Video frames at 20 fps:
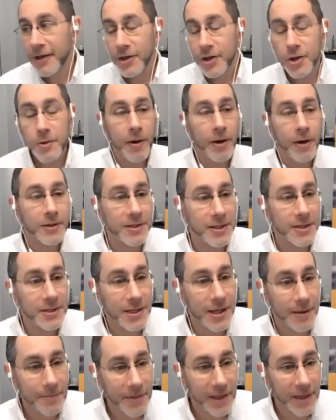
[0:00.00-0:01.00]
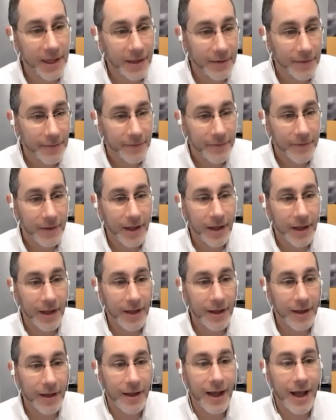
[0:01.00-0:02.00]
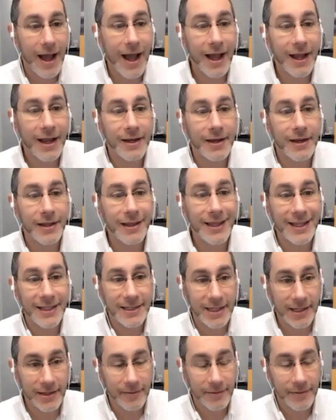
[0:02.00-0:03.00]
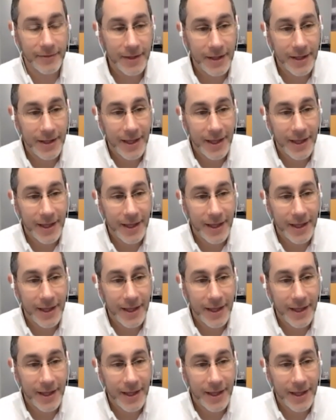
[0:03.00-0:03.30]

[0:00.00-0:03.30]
you posted something on LinkedIn